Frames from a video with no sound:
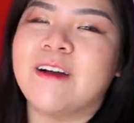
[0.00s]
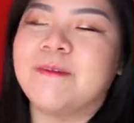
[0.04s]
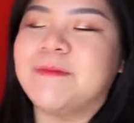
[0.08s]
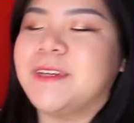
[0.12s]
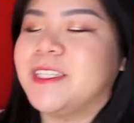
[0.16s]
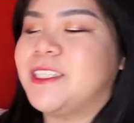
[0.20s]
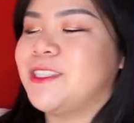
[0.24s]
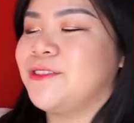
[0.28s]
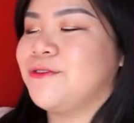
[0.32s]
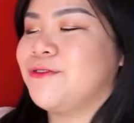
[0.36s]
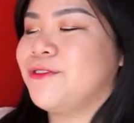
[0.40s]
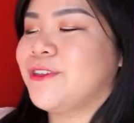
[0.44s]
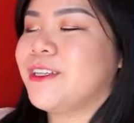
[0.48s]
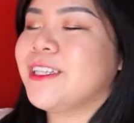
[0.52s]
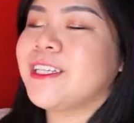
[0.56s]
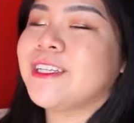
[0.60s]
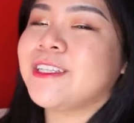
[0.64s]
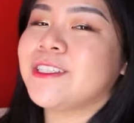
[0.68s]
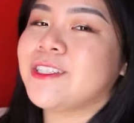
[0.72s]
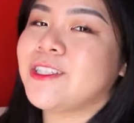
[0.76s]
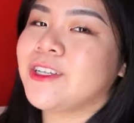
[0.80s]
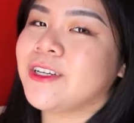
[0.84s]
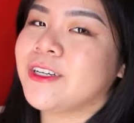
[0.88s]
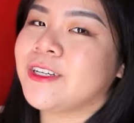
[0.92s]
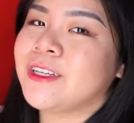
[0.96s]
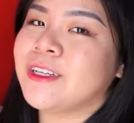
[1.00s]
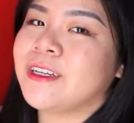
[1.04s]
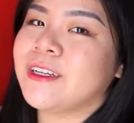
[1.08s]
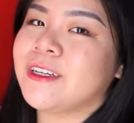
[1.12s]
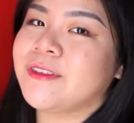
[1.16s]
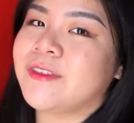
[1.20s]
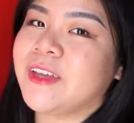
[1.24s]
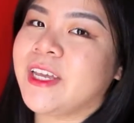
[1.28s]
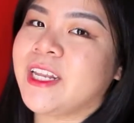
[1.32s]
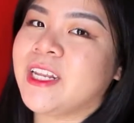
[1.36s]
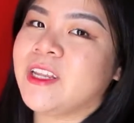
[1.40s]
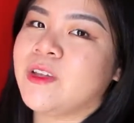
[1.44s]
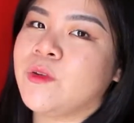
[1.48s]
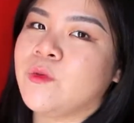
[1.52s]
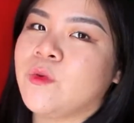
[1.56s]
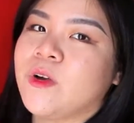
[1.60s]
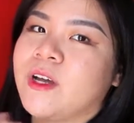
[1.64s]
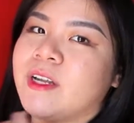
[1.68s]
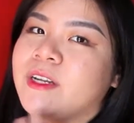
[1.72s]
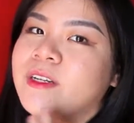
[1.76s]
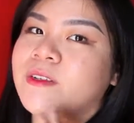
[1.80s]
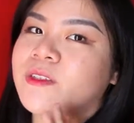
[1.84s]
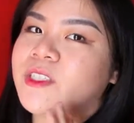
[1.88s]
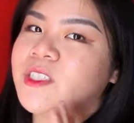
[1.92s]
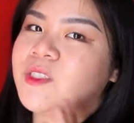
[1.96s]
it's a really good toner. If
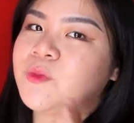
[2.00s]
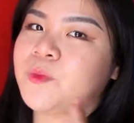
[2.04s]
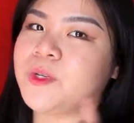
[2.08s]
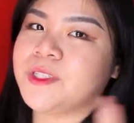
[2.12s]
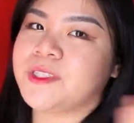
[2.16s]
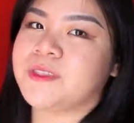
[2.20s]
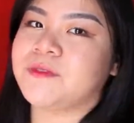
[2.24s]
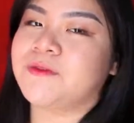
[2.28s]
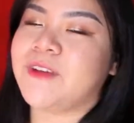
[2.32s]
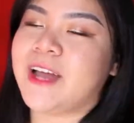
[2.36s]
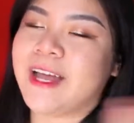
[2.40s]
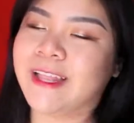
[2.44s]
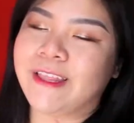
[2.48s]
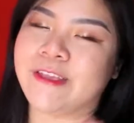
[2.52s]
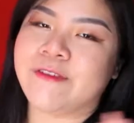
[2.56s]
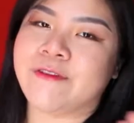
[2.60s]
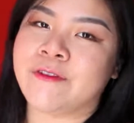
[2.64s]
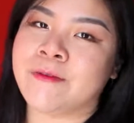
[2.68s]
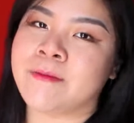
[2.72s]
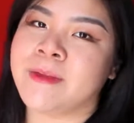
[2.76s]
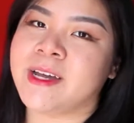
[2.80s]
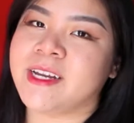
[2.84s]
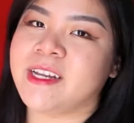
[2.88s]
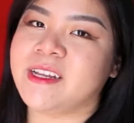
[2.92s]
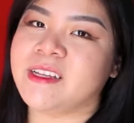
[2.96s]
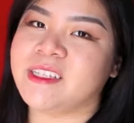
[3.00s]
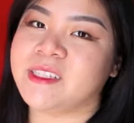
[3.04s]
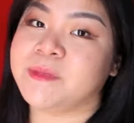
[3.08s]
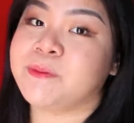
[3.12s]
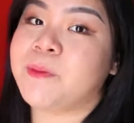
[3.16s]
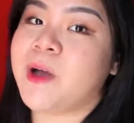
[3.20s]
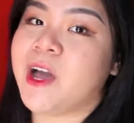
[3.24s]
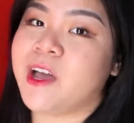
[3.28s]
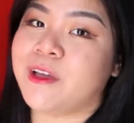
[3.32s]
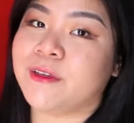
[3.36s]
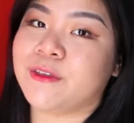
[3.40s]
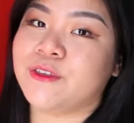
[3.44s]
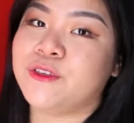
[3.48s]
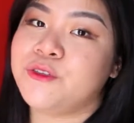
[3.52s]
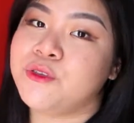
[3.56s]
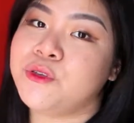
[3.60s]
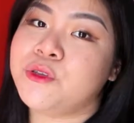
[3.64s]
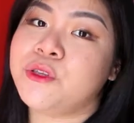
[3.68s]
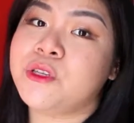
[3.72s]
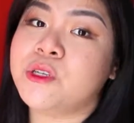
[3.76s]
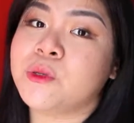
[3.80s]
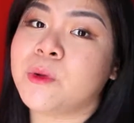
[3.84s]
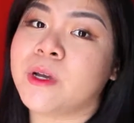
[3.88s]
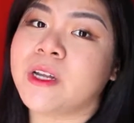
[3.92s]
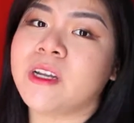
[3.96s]
anyone just wants value for money, just buy a
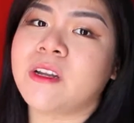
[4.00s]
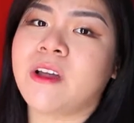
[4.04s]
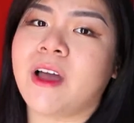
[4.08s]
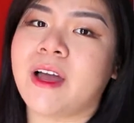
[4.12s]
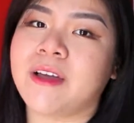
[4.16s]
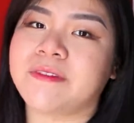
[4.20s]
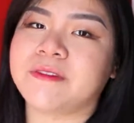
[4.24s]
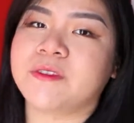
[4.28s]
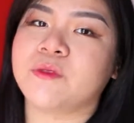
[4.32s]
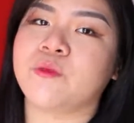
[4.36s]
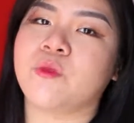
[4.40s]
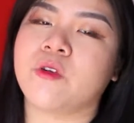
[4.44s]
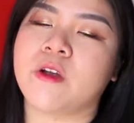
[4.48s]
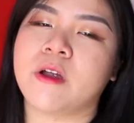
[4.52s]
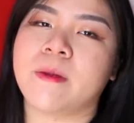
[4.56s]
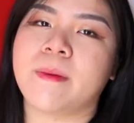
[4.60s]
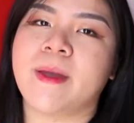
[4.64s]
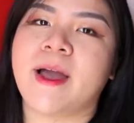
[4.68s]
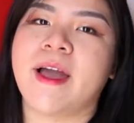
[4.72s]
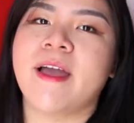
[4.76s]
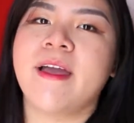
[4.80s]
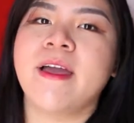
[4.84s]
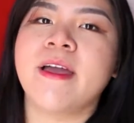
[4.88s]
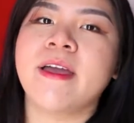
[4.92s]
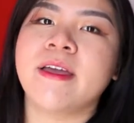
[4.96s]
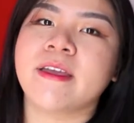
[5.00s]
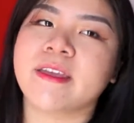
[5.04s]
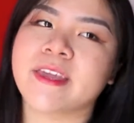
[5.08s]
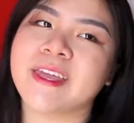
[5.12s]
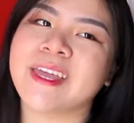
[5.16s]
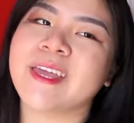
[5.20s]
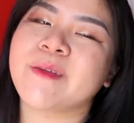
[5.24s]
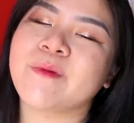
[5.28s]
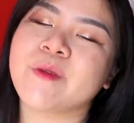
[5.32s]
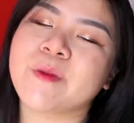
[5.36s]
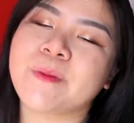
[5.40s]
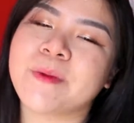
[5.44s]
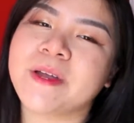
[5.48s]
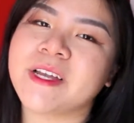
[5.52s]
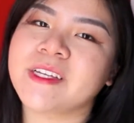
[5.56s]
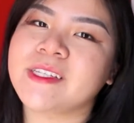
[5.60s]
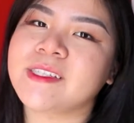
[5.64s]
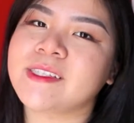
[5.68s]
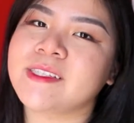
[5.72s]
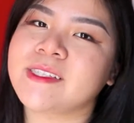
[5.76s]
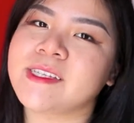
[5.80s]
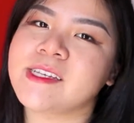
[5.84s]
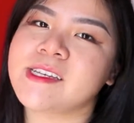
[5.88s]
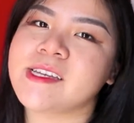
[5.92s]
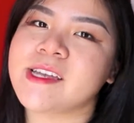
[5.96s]
huge one, not have to worry about keep
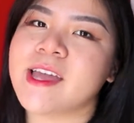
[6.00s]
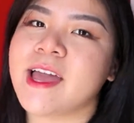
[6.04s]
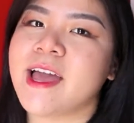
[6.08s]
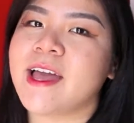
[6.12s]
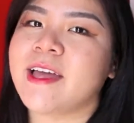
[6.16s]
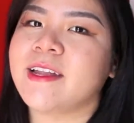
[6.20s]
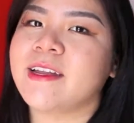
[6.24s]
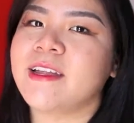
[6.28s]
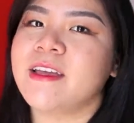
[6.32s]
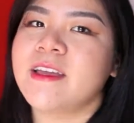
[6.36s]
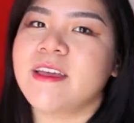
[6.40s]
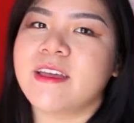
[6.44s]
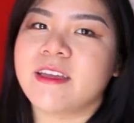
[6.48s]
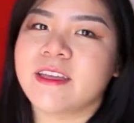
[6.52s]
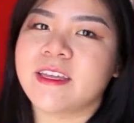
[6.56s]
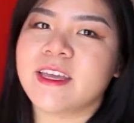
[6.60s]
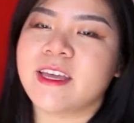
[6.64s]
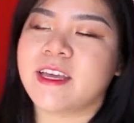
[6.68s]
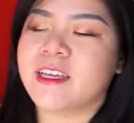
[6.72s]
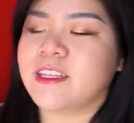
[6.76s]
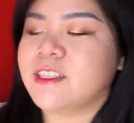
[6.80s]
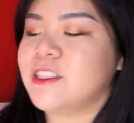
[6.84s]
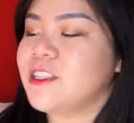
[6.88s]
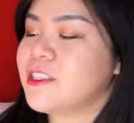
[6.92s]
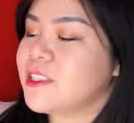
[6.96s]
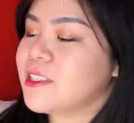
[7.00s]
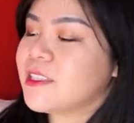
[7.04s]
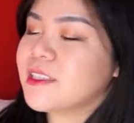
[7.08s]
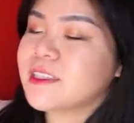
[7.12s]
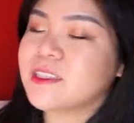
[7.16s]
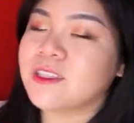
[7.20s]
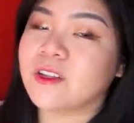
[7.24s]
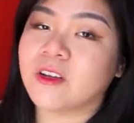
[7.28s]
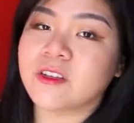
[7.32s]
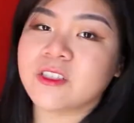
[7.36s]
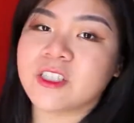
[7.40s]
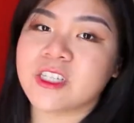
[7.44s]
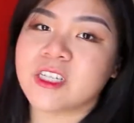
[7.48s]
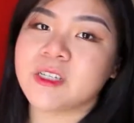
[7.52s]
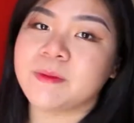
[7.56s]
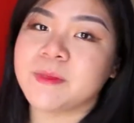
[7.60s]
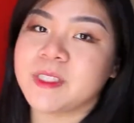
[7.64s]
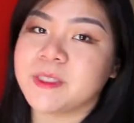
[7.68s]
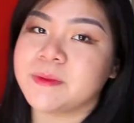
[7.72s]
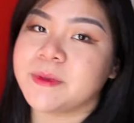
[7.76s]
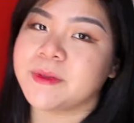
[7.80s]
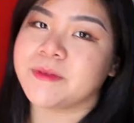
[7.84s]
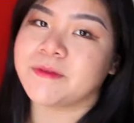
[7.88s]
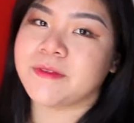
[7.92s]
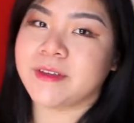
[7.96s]
repurchasing. And yeah, using this long term
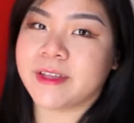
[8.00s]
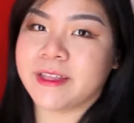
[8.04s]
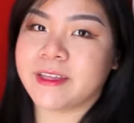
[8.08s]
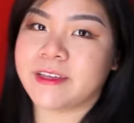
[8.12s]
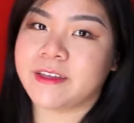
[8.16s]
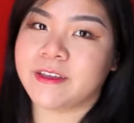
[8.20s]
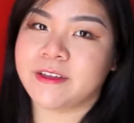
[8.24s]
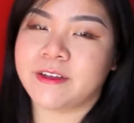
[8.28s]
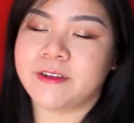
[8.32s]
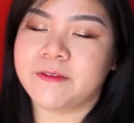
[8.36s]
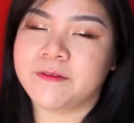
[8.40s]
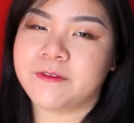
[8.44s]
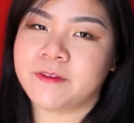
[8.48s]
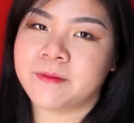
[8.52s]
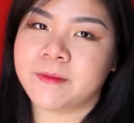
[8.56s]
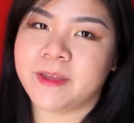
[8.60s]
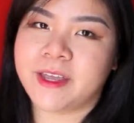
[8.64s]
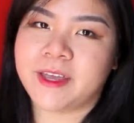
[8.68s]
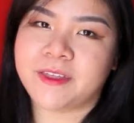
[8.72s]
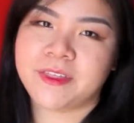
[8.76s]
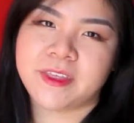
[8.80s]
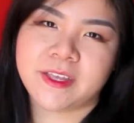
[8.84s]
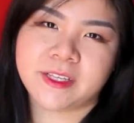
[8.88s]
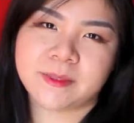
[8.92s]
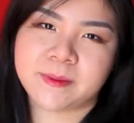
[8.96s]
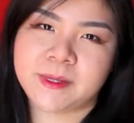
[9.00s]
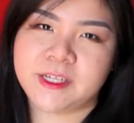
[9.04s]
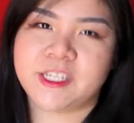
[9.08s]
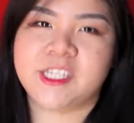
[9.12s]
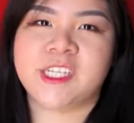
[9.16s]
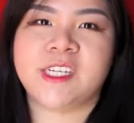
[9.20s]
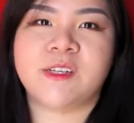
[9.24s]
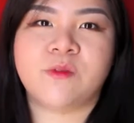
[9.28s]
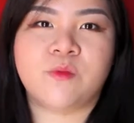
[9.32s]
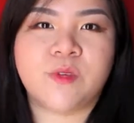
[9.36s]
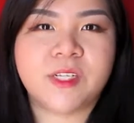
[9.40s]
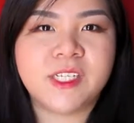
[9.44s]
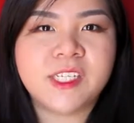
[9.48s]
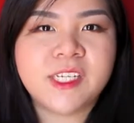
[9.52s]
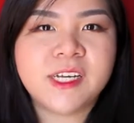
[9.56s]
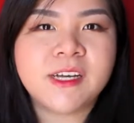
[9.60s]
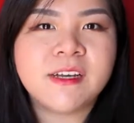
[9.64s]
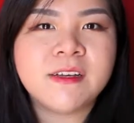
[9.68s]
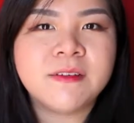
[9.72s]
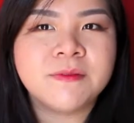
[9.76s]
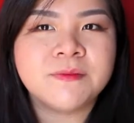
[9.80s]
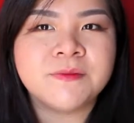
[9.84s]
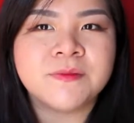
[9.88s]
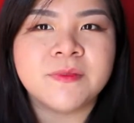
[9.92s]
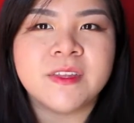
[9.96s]
has been really good for me, I think, especially in winter.
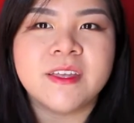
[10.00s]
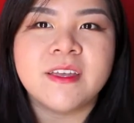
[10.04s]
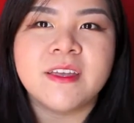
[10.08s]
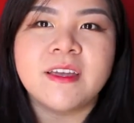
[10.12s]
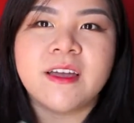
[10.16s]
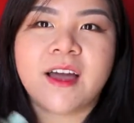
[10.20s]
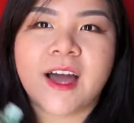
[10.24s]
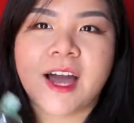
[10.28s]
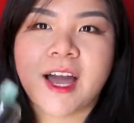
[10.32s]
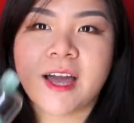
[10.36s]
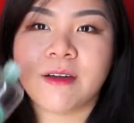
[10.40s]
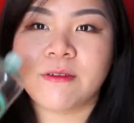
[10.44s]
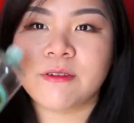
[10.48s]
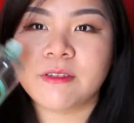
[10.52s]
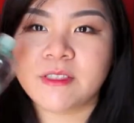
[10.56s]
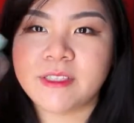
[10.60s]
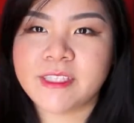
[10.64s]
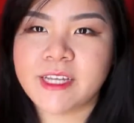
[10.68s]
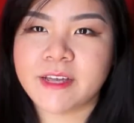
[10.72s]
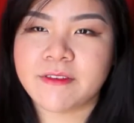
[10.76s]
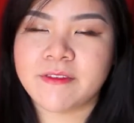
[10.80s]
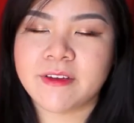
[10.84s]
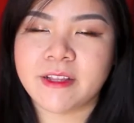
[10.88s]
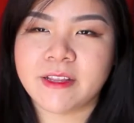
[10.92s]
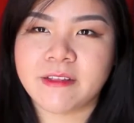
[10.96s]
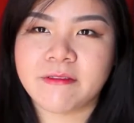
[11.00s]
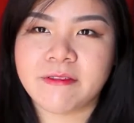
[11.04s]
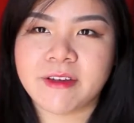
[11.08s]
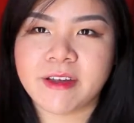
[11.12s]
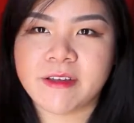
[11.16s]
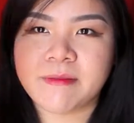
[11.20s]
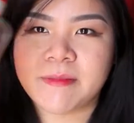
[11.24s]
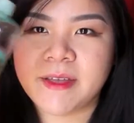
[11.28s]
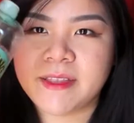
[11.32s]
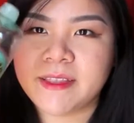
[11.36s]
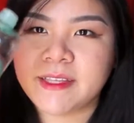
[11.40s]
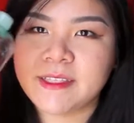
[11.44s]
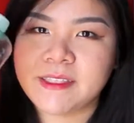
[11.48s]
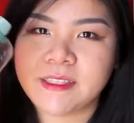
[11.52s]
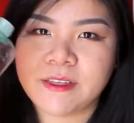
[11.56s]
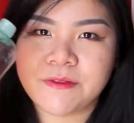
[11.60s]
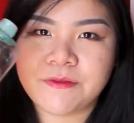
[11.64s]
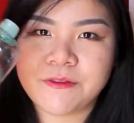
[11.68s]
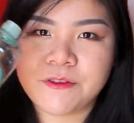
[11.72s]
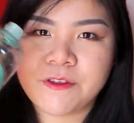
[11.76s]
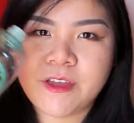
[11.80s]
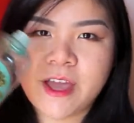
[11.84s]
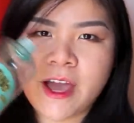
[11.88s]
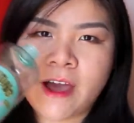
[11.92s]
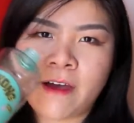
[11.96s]
I would definitely recommend this
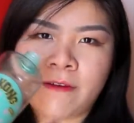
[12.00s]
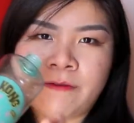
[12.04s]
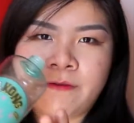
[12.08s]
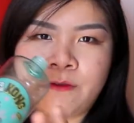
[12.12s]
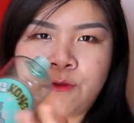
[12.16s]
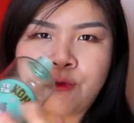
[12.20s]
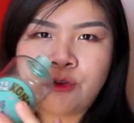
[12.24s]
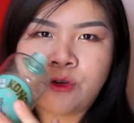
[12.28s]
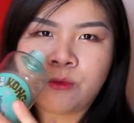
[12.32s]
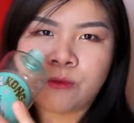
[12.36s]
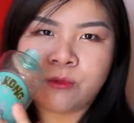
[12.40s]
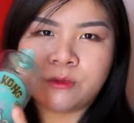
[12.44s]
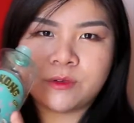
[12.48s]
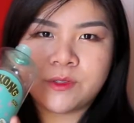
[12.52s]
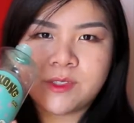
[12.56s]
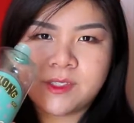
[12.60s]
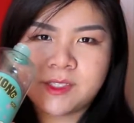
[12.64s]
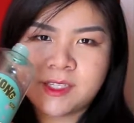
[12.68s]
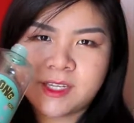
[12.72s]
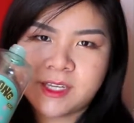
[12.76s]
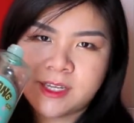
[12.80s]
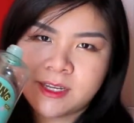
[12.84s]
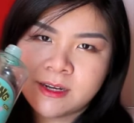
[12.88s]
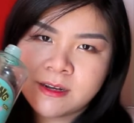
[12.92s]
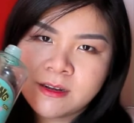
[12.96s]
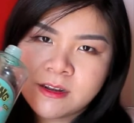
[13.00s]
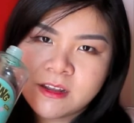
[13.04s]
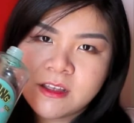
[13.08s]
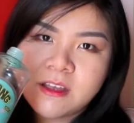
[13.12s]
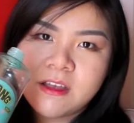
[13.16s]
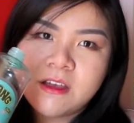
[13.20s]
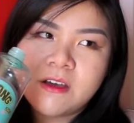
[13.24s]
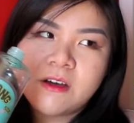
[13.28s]
if you have normal skin.